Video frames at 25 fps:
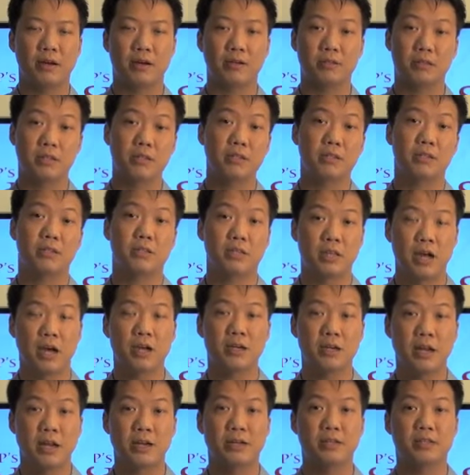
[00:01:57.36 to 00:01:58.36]
since the
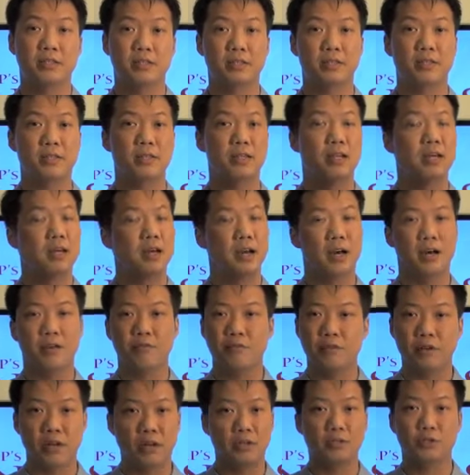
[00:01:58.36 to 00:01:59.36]
Tang Dynasty,
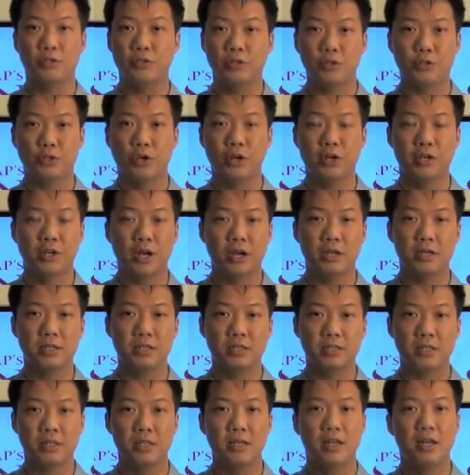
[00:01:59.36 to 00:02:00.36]
even unto the Qing
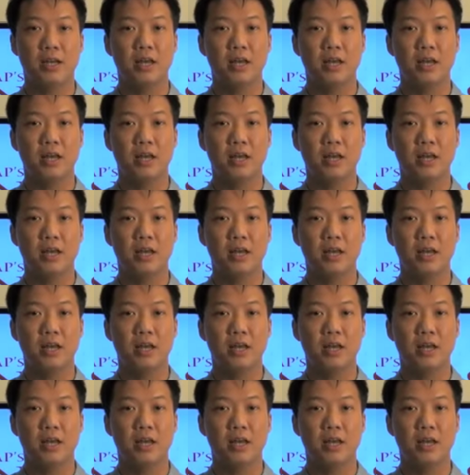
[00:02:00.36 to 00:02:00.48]
Dynasty,